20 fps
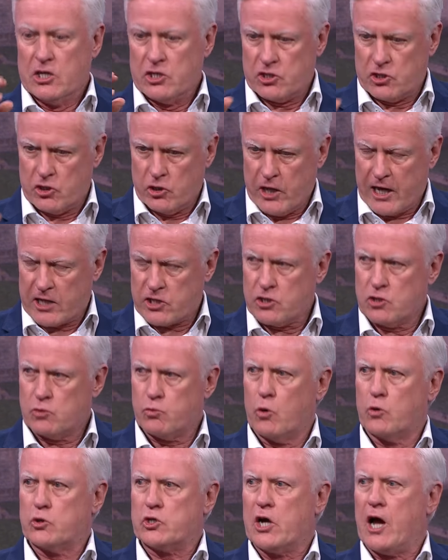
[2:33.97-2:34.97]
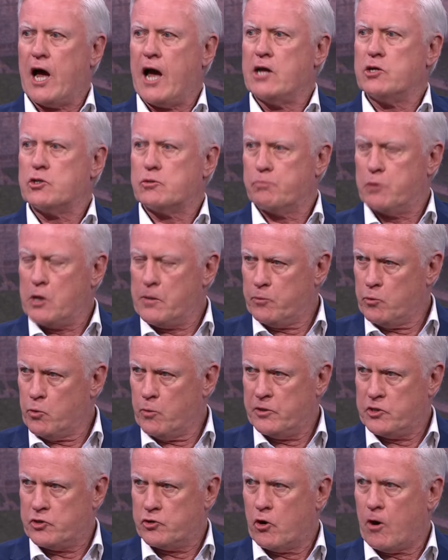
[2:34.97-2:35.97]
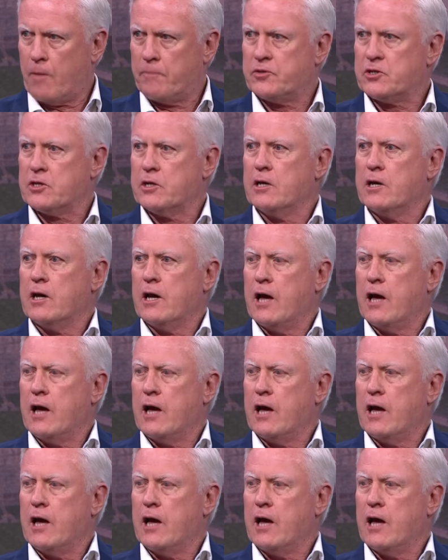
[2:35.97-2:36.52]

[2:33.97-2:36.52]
Selections will change, people will be dropped,